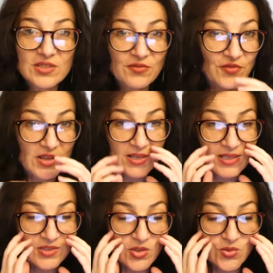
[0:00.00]
and
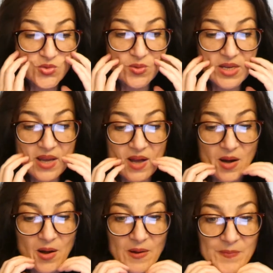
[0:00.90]
feelings usually
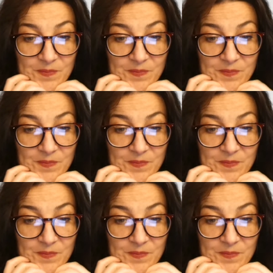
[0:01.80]
are